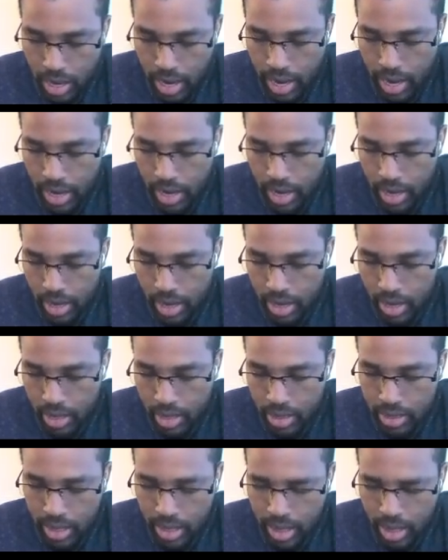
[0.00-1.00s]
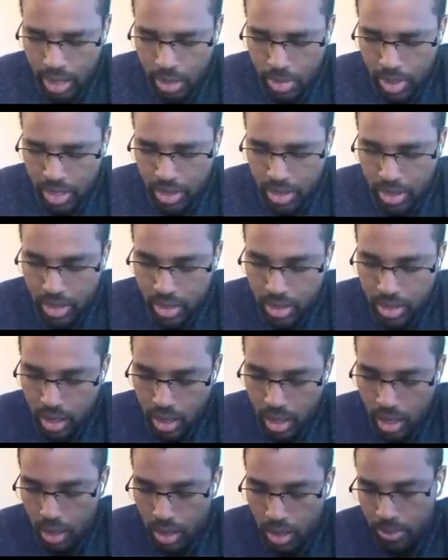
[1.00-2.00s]
n is an element
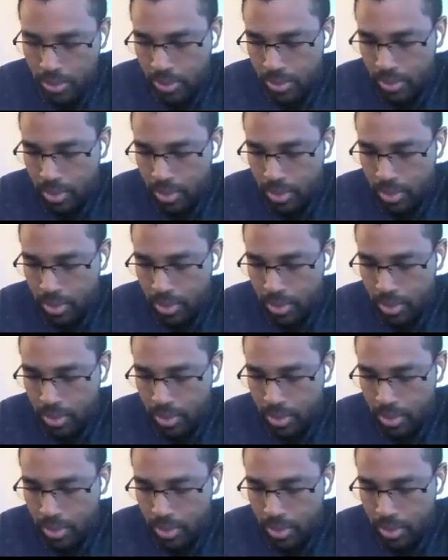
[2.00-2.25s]
of